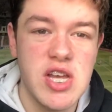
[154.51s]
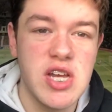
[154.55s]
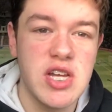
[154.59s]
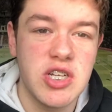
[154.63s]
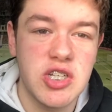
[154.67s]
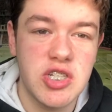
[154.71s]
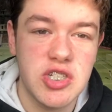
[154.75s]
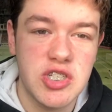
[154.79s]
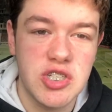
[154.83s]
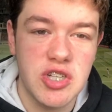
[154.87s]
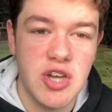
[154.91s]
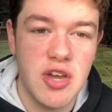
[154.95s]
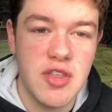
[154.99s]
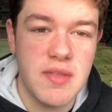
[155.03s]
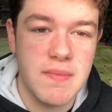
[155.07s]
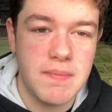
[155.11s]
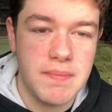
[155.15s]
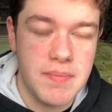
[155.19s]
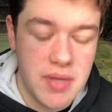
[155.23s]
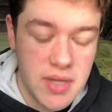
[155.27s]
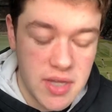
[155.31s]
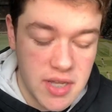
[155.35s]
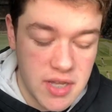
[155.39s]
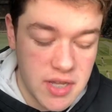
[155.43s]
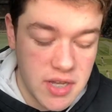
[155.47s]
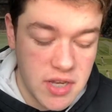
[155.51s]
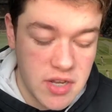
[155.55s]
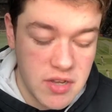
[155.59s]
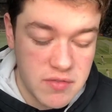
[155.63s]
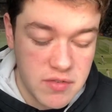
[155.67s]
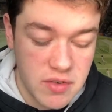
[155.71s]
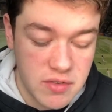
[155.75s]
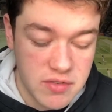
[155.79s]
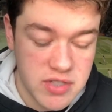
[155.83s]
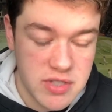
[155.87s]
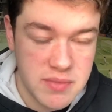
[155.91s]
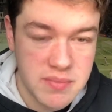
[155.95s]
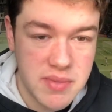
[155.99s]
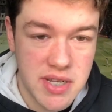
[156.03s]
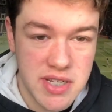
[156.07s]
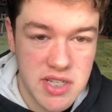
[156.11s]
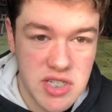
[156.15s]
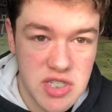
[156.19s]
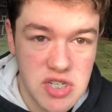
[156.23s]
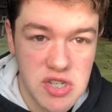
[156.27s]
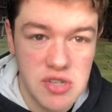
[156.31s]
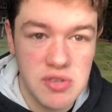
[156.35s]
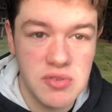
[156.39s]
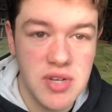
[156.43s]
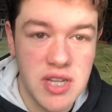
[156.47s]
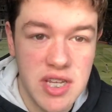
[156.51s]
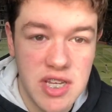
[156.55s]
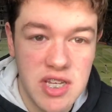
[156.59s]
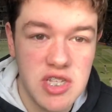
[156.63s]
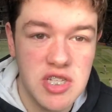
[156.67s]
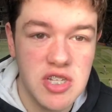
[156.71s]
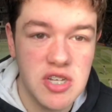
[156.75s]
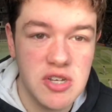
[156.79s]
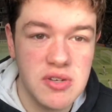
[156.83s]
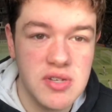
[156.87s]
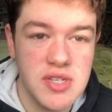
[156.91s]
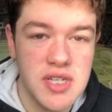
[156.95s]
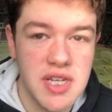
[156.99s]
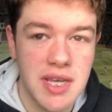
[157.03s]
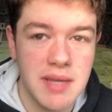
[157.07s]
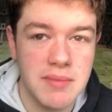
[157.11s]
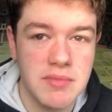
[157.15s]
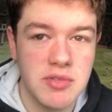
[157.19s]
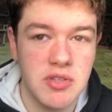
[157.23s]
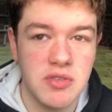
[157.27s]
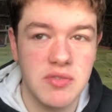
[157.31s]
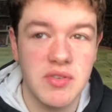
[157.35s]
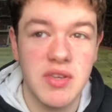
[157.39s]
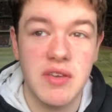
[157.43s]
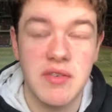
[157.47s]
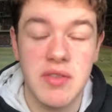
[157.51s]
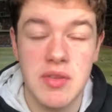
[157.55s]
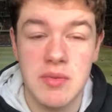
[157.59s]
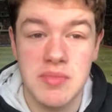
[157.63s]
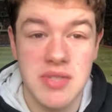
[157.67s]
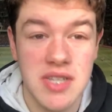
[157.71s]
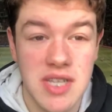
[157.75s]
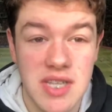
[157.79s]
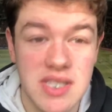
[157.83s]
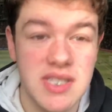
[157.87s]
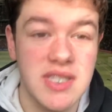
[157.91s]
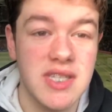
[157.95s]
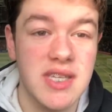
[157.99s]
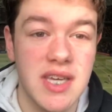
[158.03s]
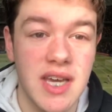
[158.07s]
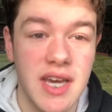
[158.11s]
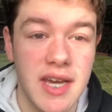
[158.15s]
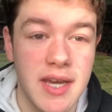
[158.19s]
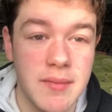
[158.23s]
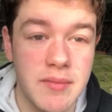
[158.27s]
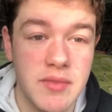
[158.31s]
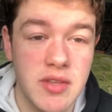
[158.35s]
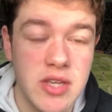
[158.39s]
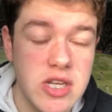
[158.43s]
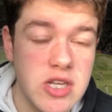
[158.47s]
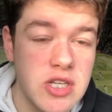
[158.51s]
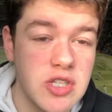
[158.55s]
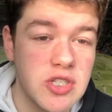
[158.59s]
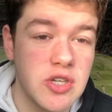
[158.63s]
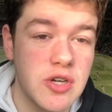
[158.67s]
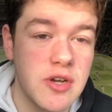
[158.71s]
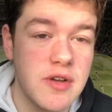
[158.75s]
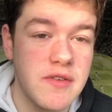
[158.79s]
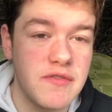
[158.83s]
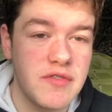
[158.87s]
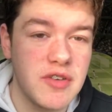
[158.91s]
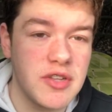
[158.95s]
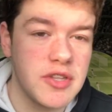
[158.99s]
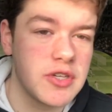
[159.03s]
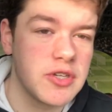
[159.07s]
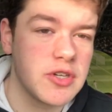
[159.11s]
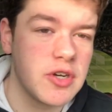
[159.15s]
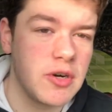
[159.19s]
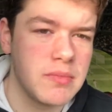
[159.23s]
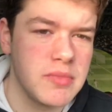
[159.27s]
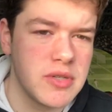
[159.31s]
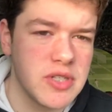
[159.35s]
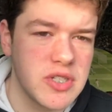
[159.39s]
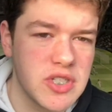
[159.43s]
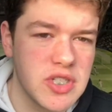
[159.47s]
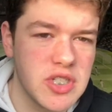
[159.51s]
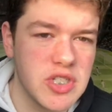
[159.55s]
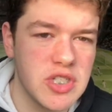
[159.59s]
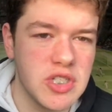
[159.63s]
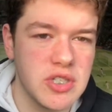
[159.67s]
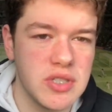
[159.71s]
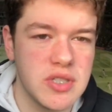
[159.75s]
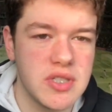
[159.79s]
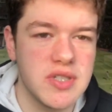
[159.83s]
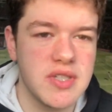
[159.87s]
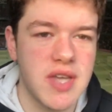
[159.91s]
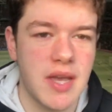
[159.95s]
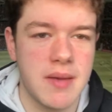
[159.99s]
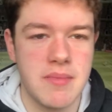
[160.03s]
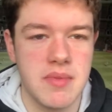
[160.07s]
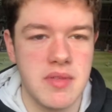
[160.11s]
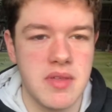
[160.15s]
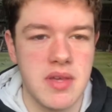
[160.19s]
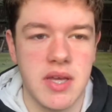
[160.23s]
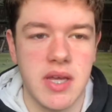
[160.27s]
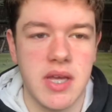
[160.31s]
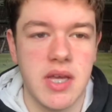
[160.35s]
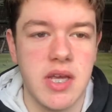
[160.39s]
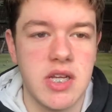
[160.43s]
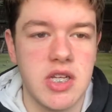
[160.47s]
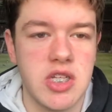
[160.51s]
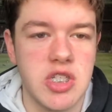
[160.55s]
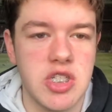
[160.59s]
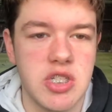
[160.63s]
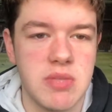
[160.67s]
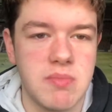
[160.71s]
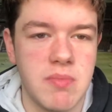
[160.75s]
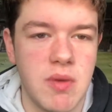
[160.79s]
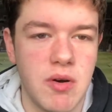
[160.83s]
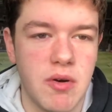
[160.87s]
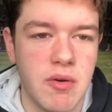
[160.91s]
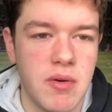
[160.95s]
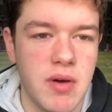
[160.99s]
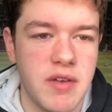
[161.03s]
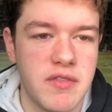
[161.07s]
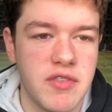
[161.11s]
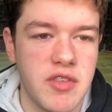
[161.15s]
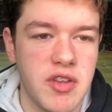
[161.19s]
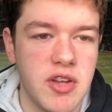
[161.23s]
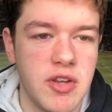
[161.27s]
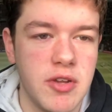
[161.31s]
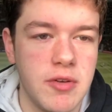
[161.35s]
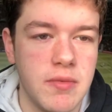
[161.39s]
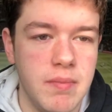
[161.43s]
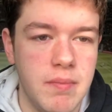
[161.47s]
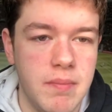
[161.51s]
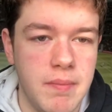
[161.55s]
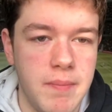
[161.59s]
Just note that Burton have obviously played 2 League 2 teams who have given them decent games, so hopefully the Cobblers can do the same thing tomorrow afternoon.